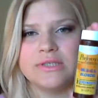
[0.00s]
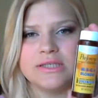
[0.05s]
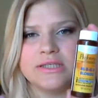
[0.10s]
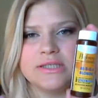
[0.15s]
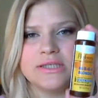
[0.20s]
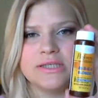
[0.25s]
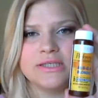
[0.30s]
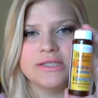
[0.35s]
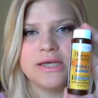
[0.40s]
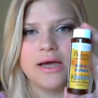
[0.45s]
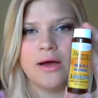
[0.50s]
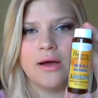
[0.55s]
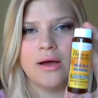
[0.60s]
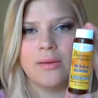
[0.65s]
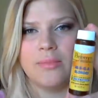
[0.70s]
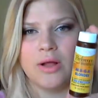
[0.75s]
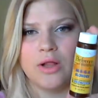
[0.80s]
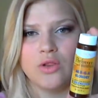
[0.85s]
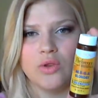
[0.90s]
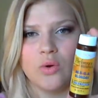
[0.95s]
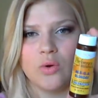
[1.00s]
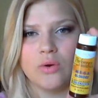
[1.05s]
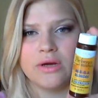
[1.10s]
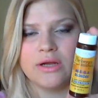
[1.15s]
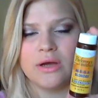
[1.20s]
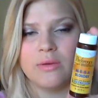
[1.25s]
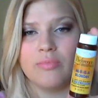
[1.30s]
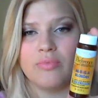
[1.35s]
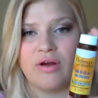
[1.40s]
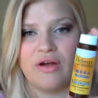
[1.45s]
This is a
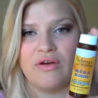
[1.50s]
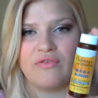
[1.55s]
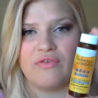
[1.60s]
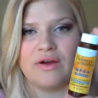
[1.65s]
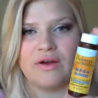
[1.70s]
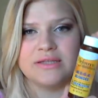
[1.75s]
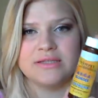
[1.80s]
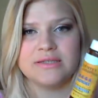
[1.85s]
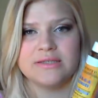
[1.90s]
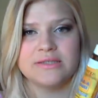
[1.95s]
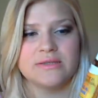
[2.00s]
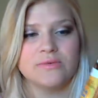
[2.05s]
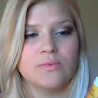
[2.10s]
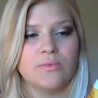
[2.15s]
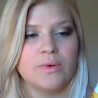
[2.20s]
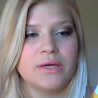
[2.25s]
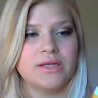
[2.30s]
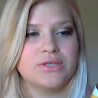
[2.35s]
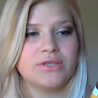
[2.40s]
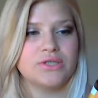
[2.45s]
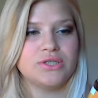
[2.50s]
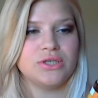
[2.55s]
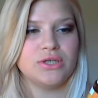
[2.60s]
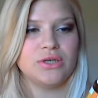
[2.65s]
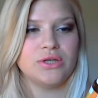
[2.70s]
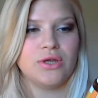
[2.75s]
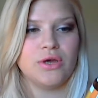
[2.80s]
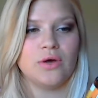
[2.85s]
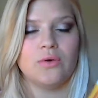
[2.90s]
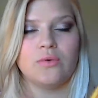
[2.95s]
L'Oreal Preference, which,
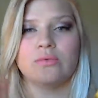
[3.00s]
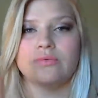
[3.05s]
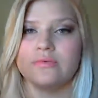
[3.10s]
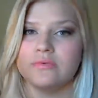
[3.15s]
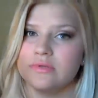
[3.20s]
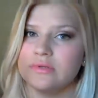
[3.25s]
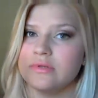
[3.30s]
you know,